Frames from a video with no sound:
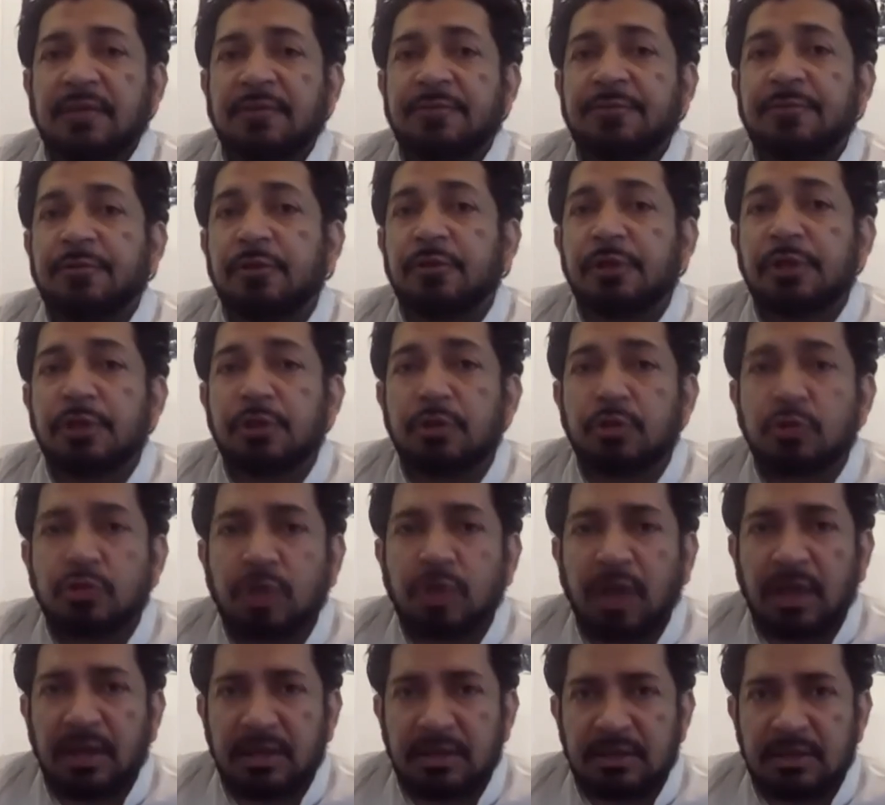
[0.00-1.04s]
a full new
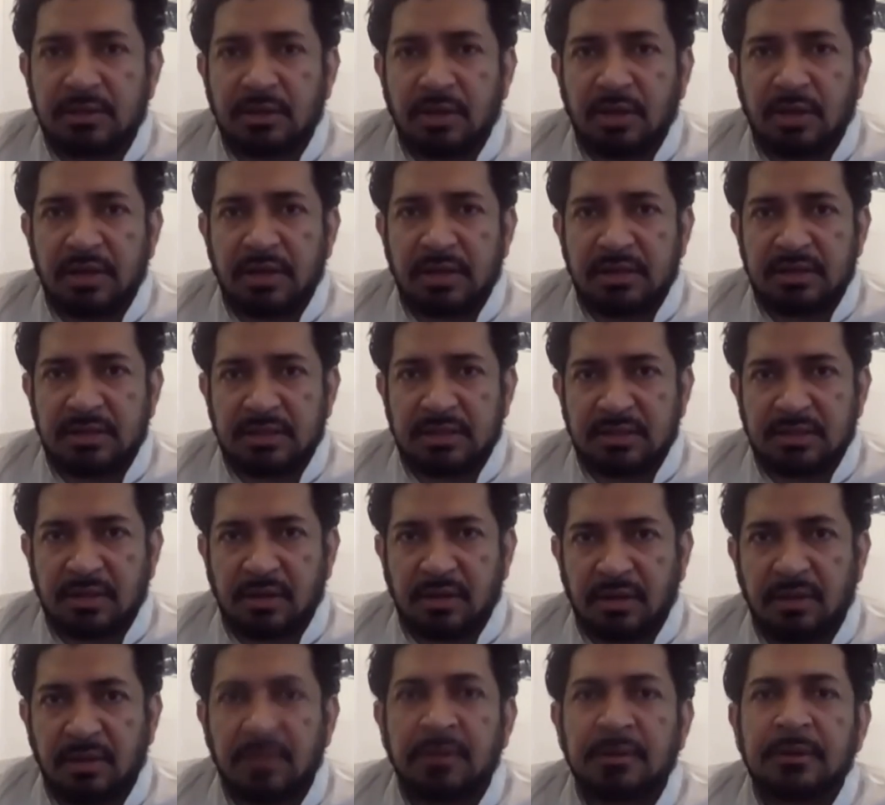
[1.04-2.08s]
trial is not
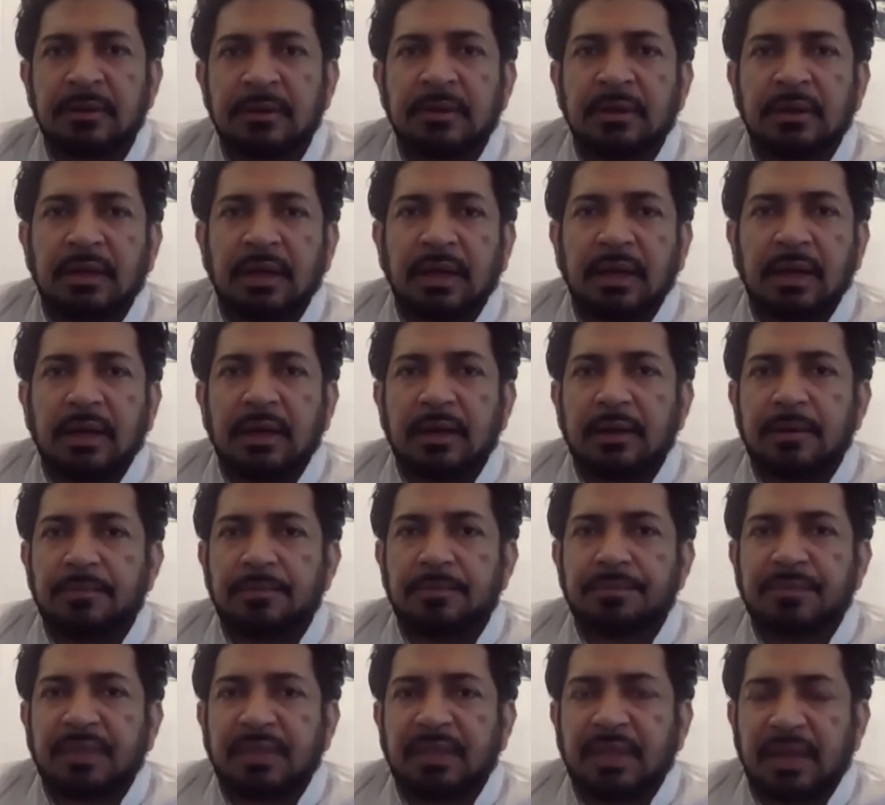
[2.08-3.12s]
necessary.
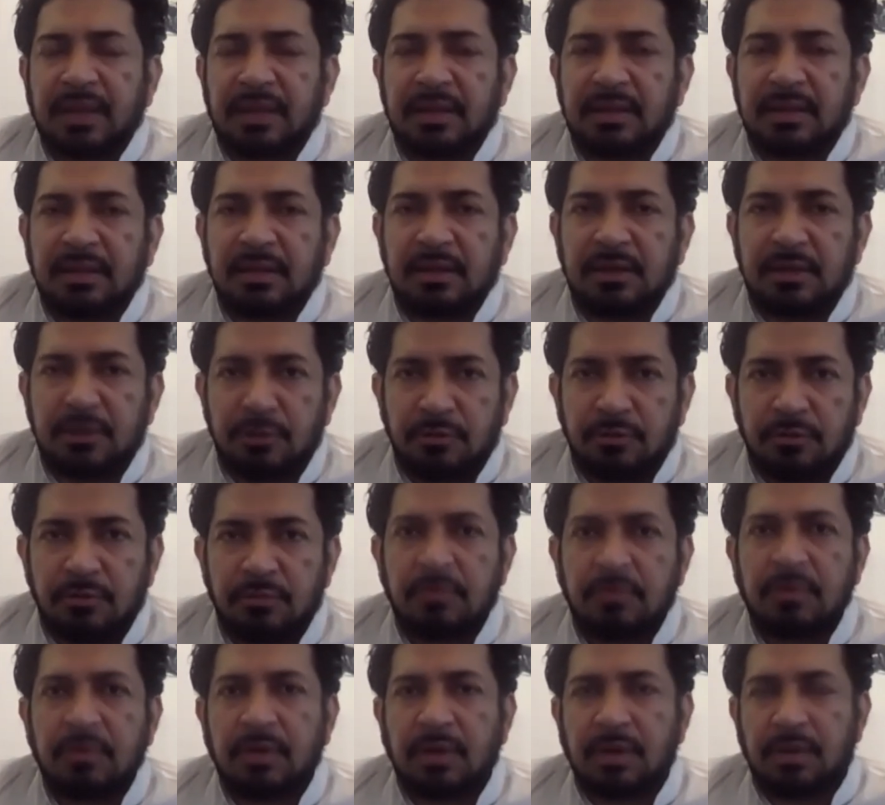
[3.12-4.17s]
That the
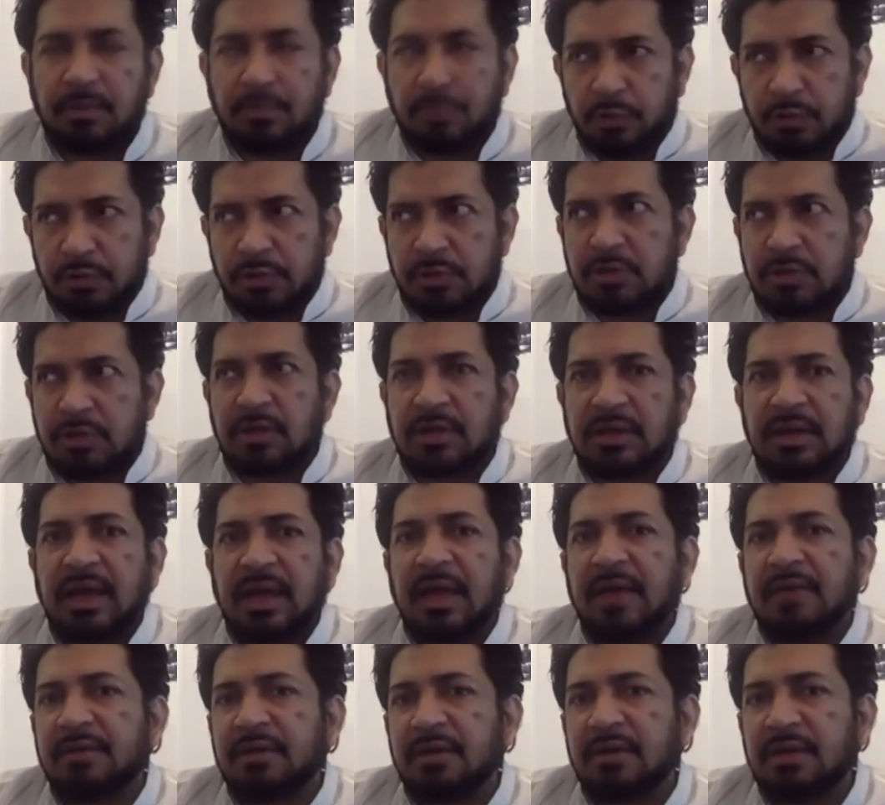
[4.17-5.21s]
new booster can
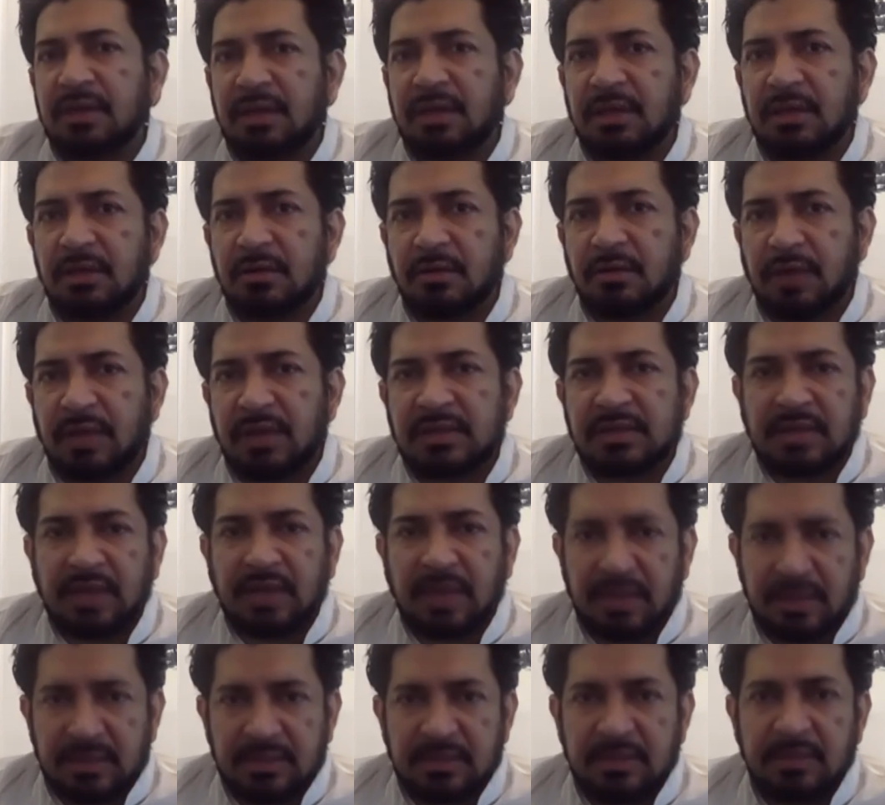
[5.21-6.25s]
have an EUA
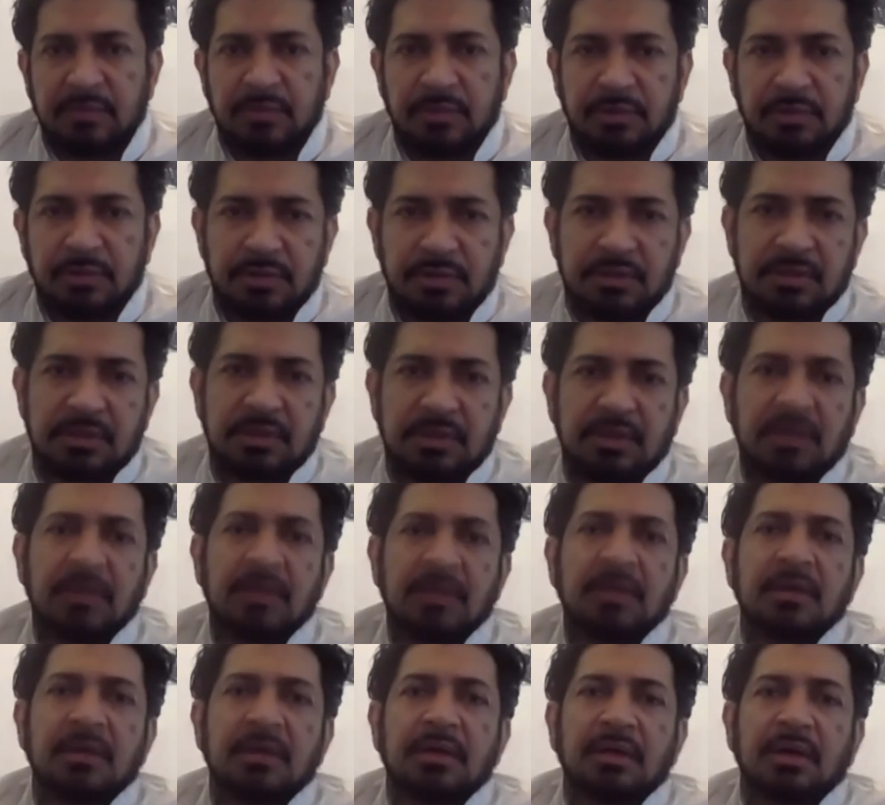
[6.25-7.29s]
status, an emergency
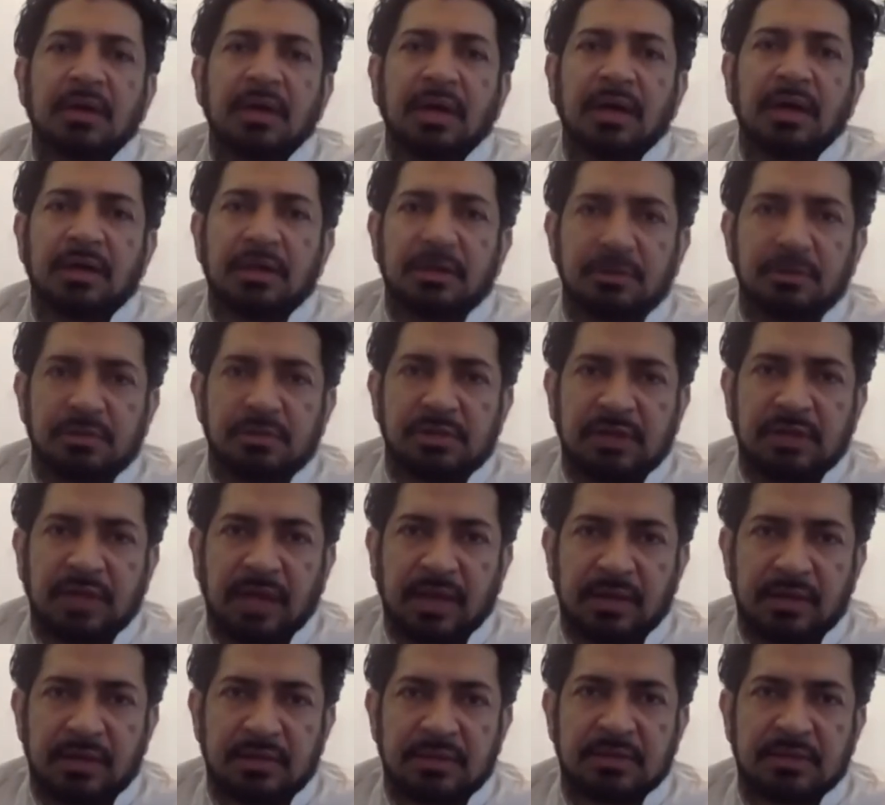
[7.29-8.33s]
use
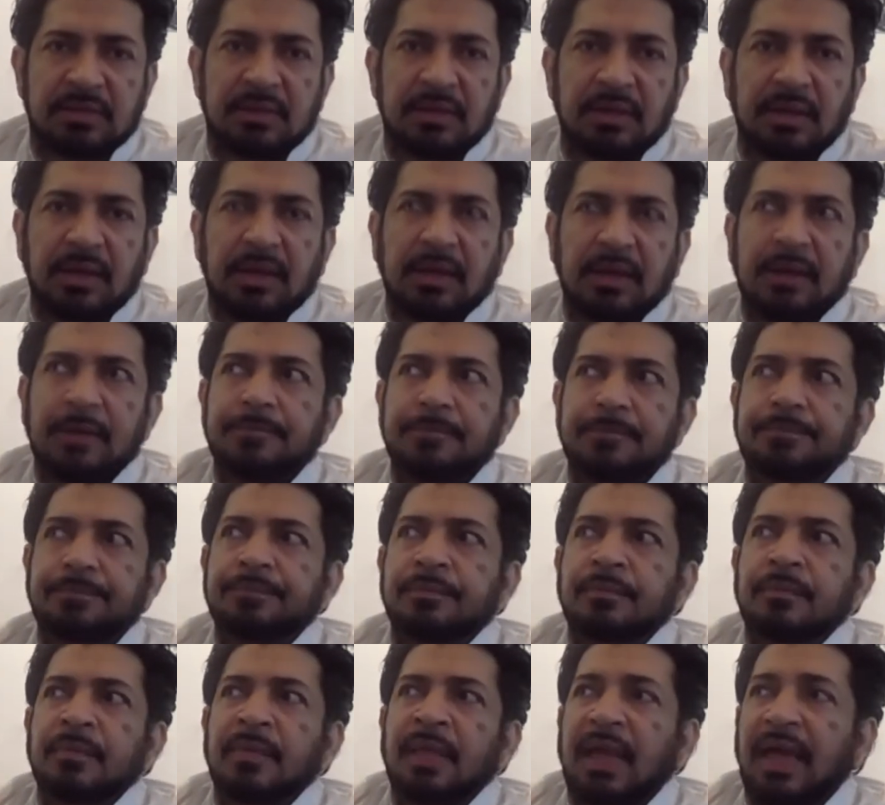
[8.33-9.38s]
status,
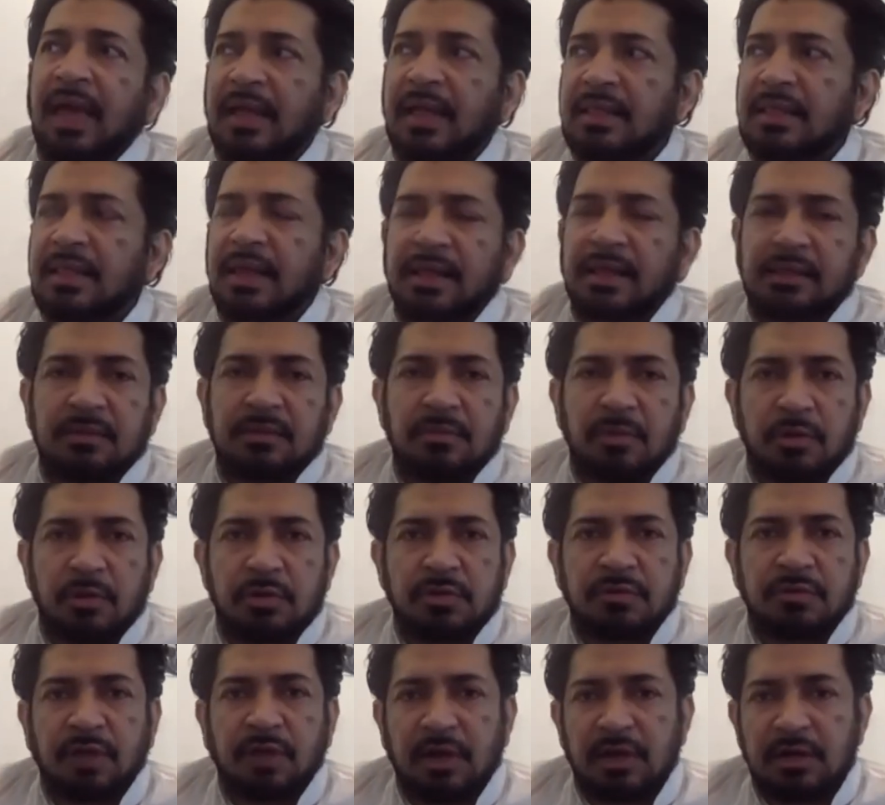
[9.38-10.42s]
and that the
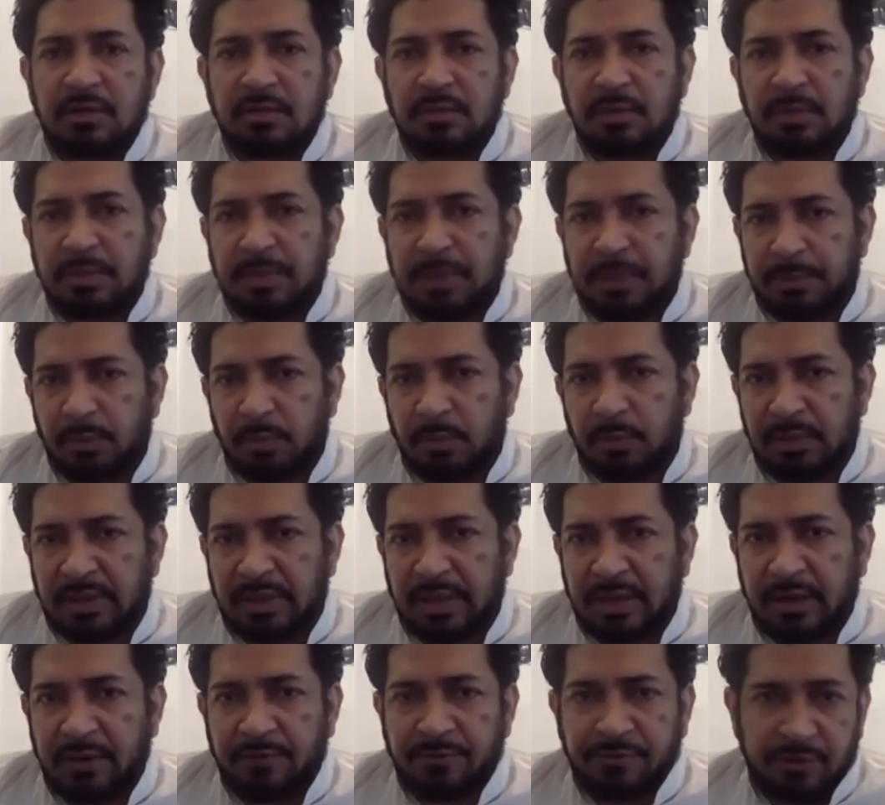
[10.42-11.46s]
most vulnerable people will
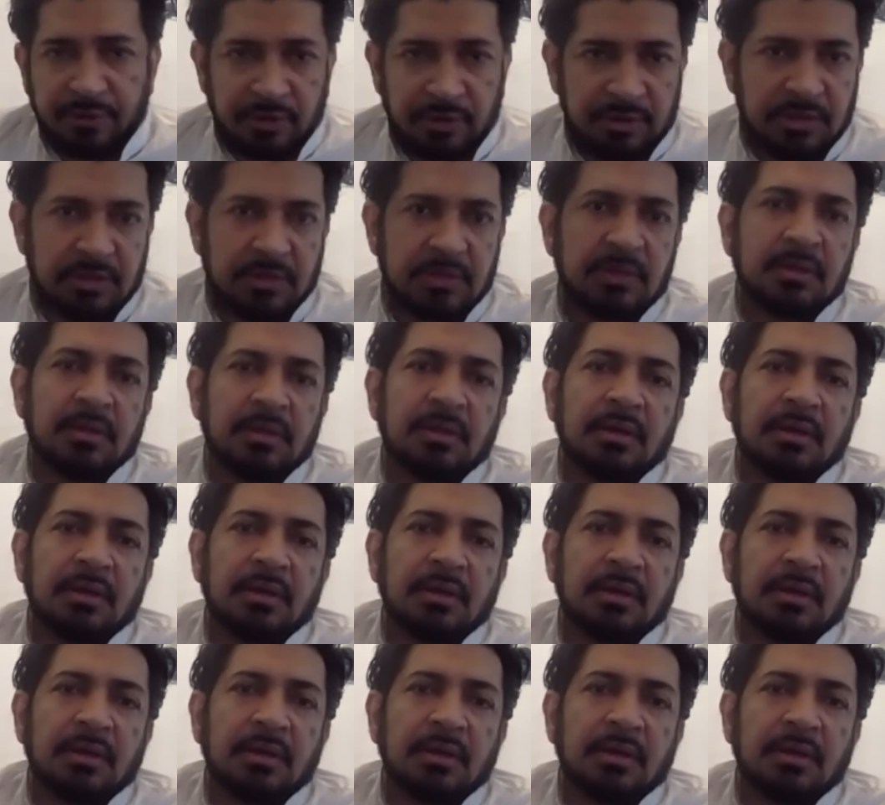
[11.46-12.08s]
get it first.